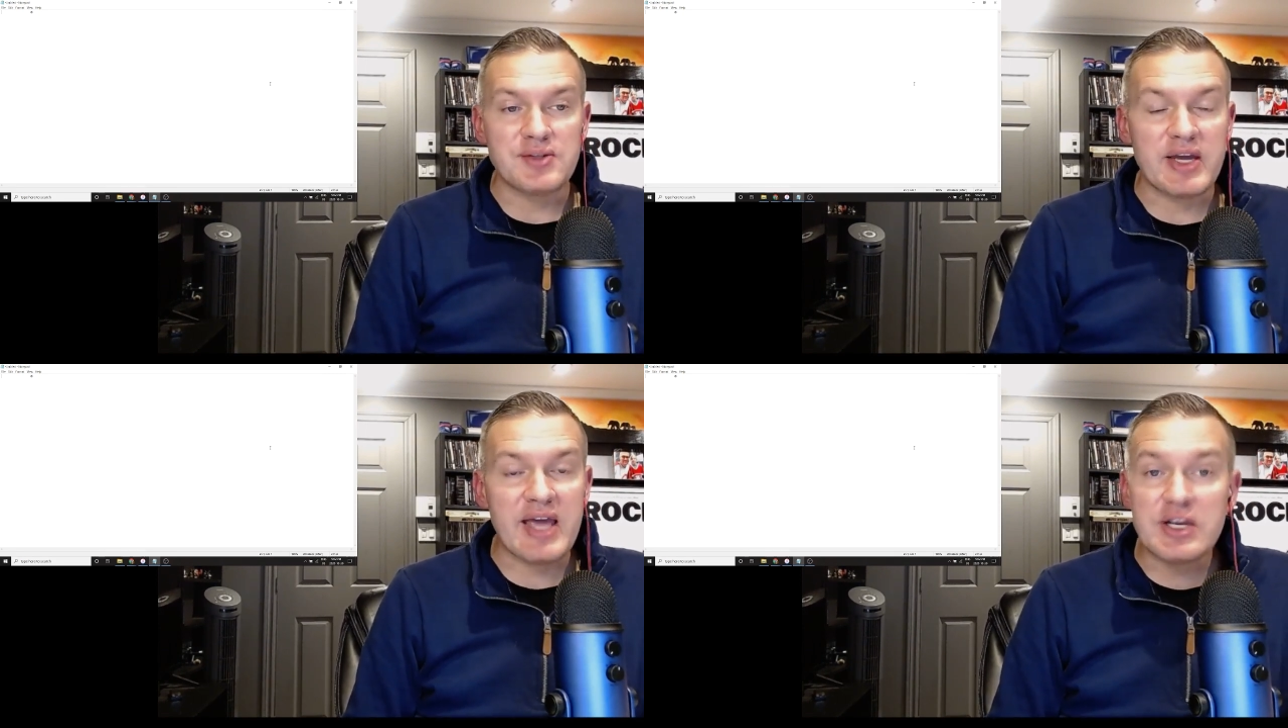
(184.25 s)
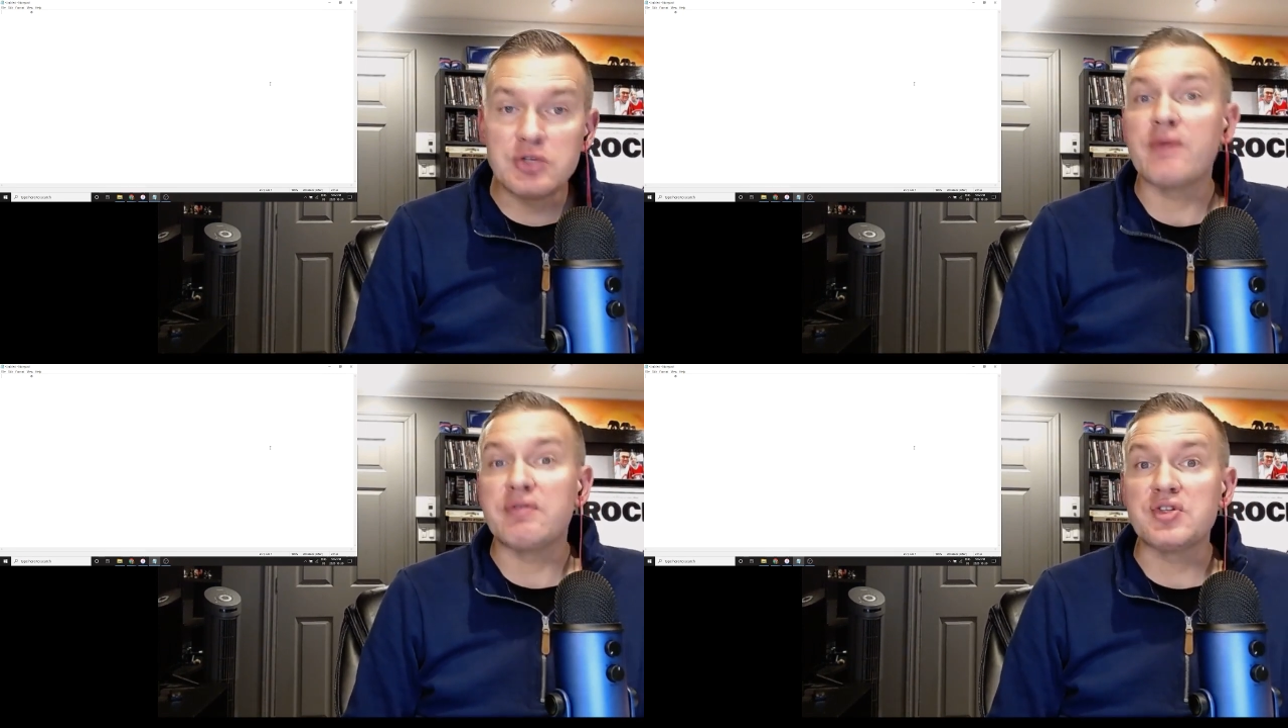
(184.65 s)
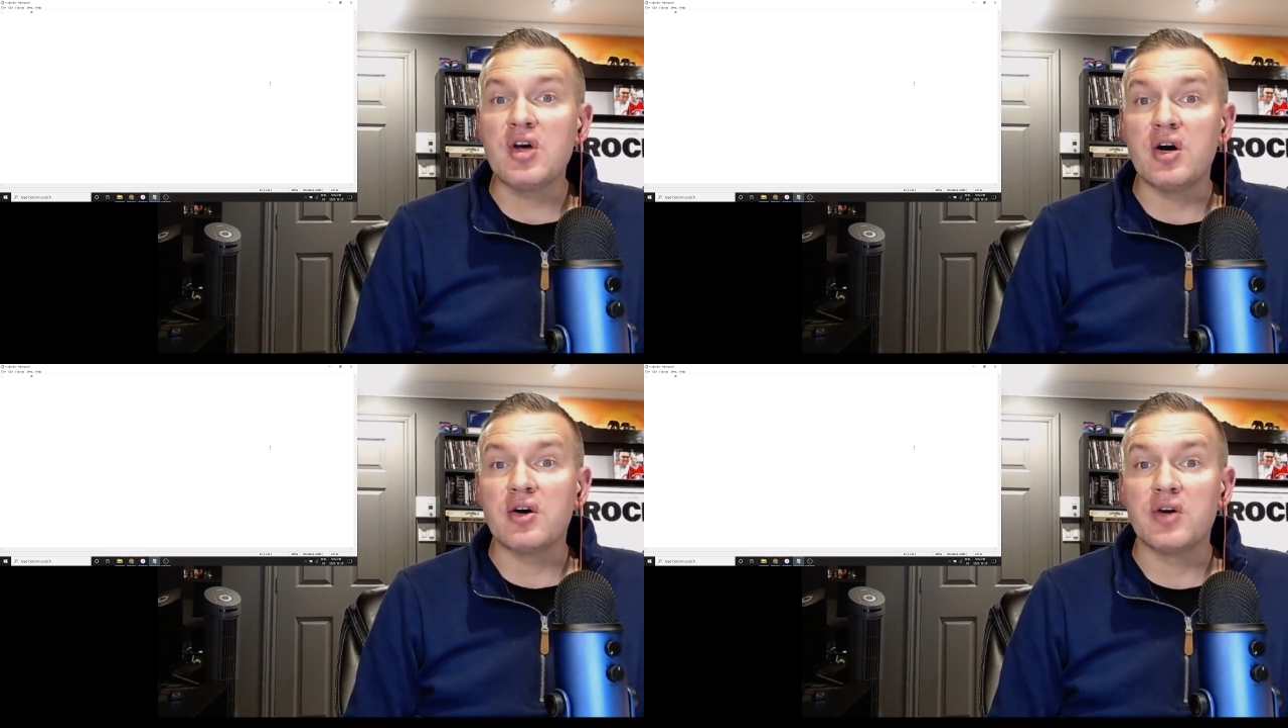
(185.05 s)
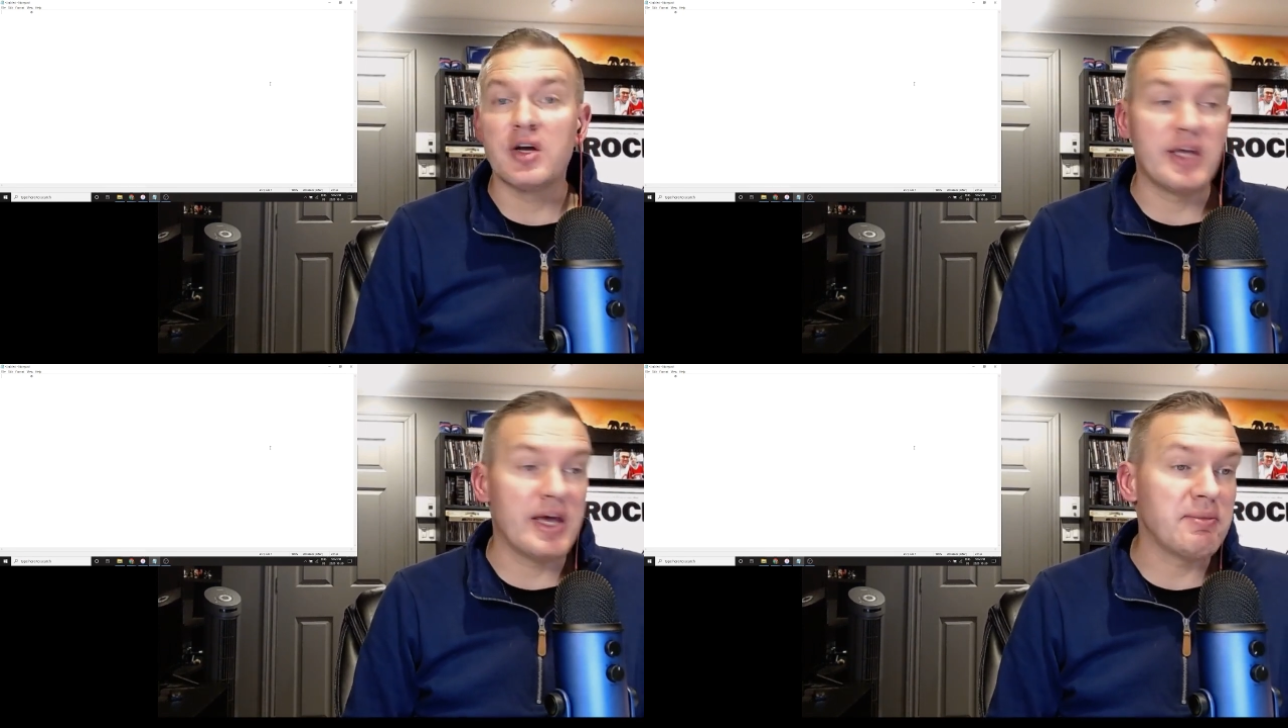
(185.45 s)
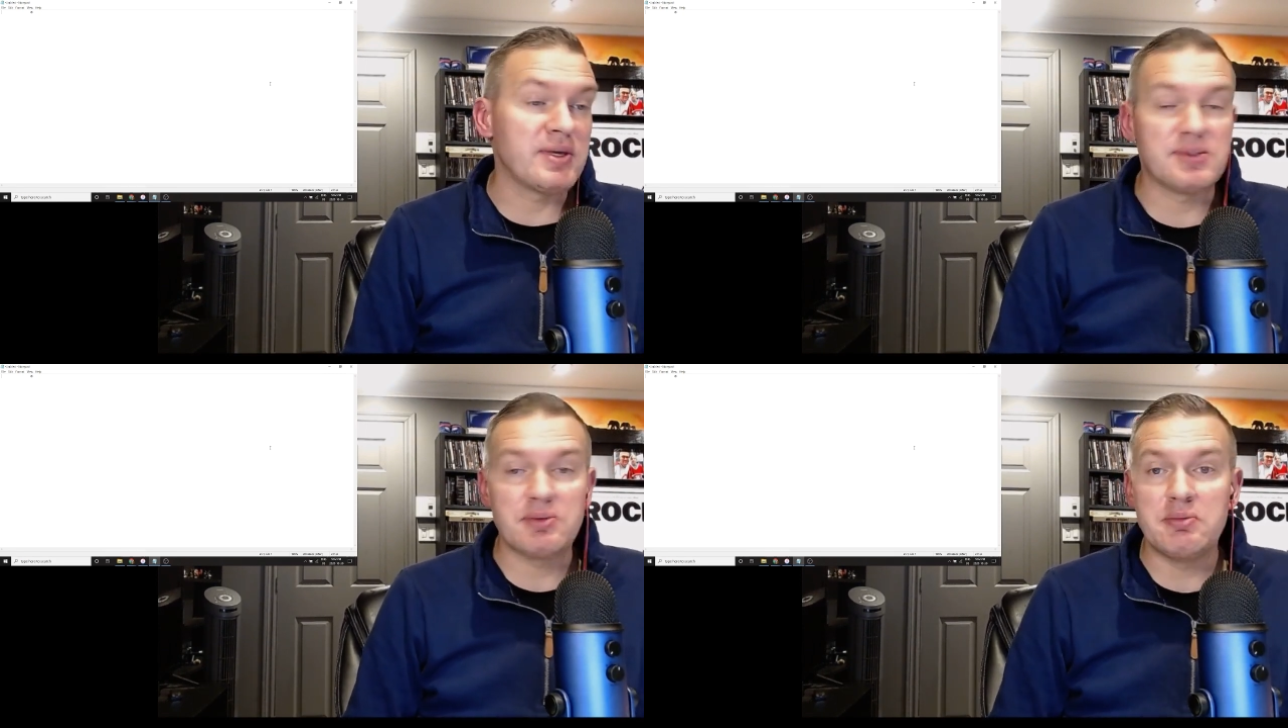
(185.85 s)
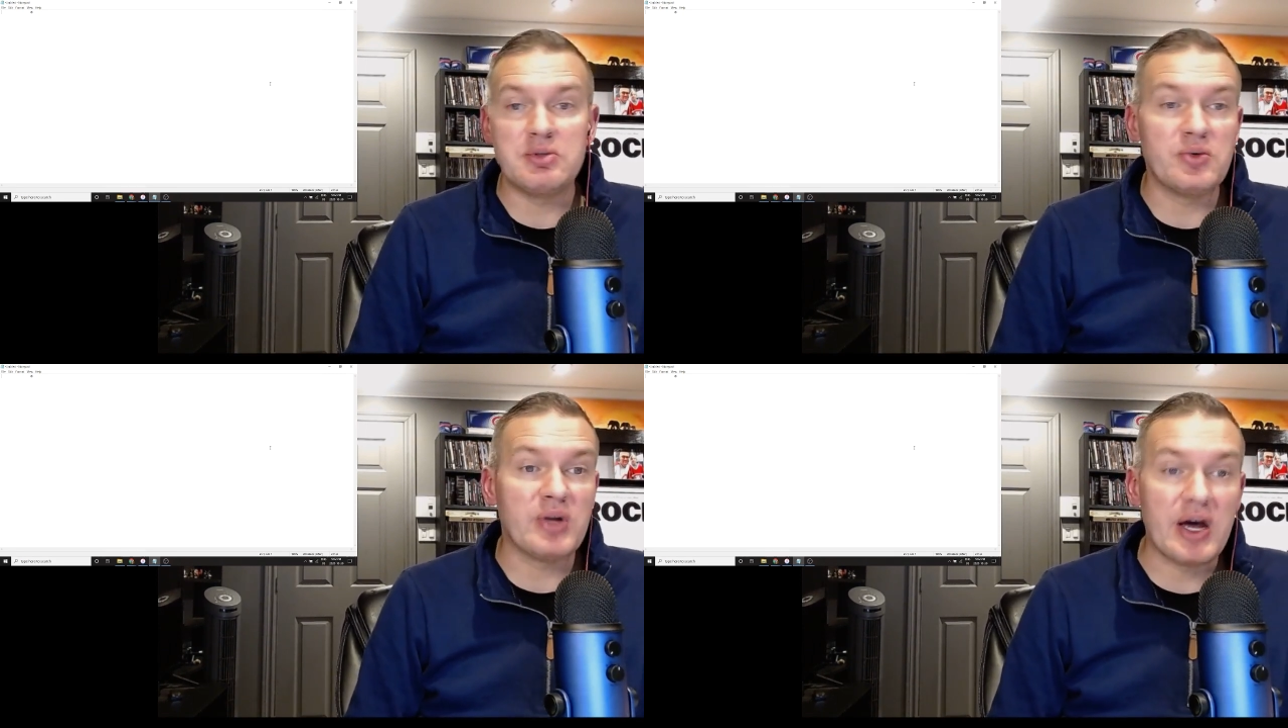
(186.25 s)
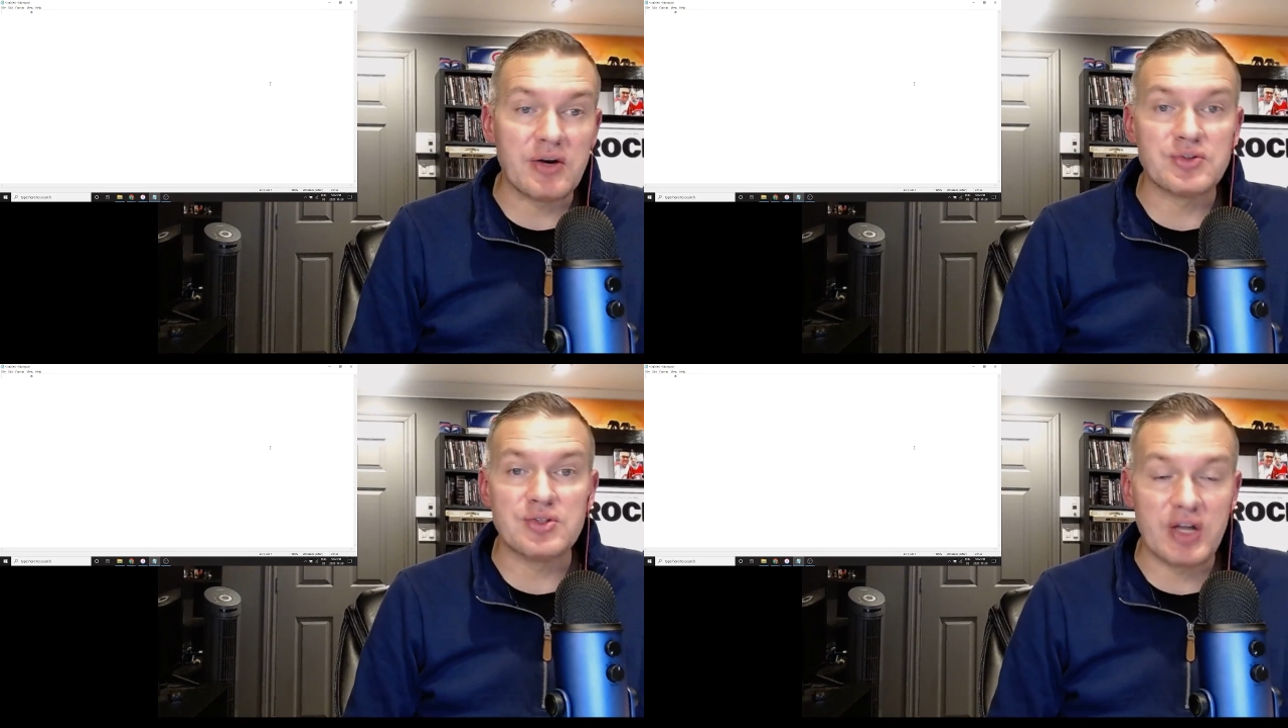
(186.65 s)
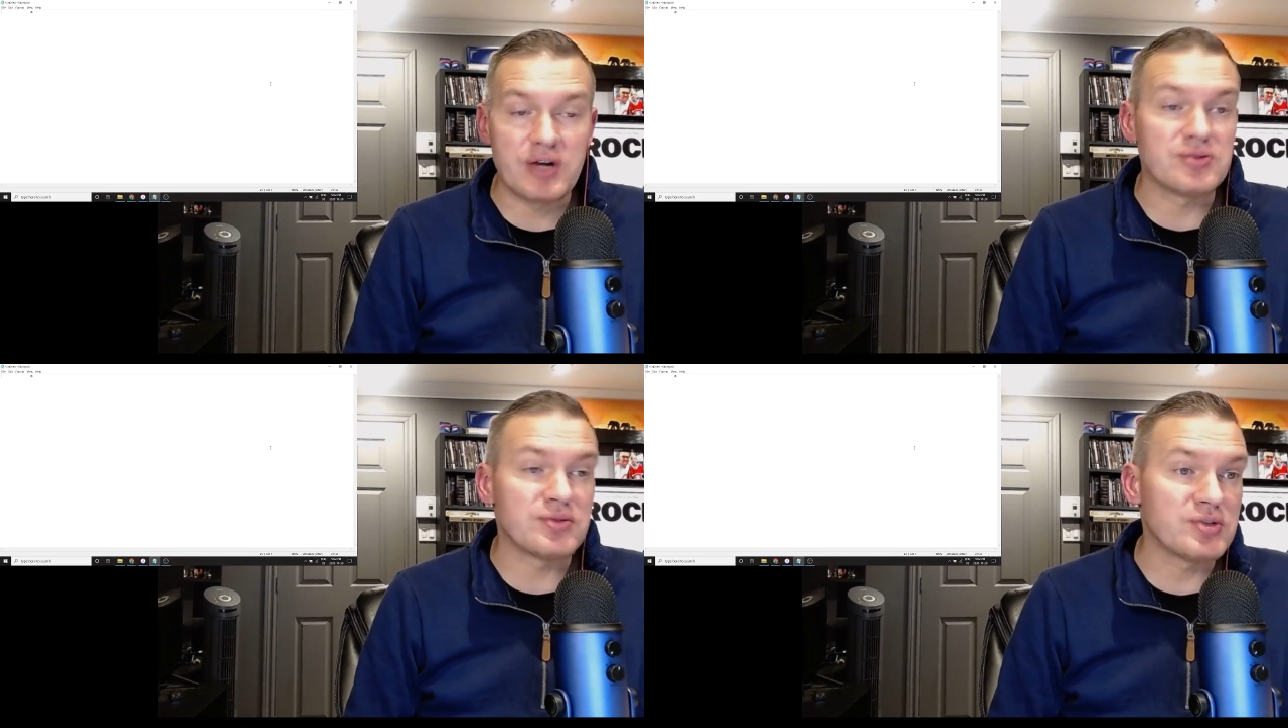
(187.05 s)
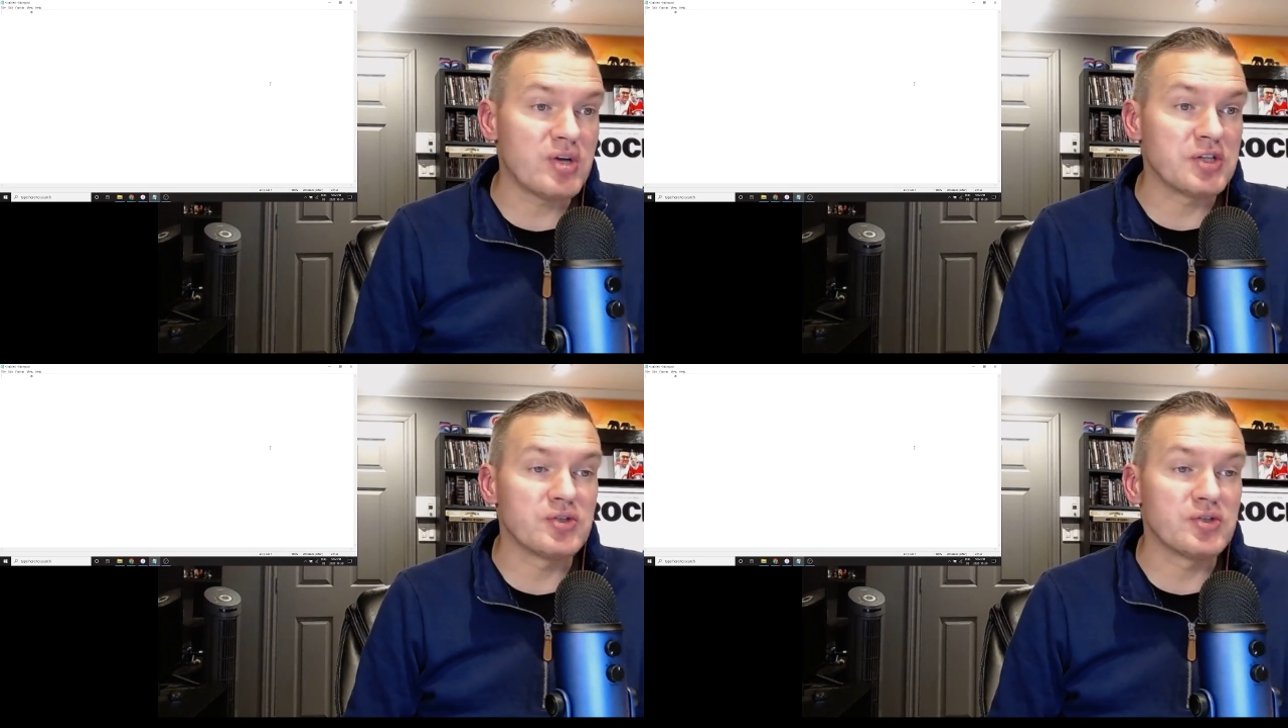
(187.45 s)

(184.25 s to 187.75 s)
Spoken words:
I can't do every song again because I'm going to be doing hundreds and hundreds of songs.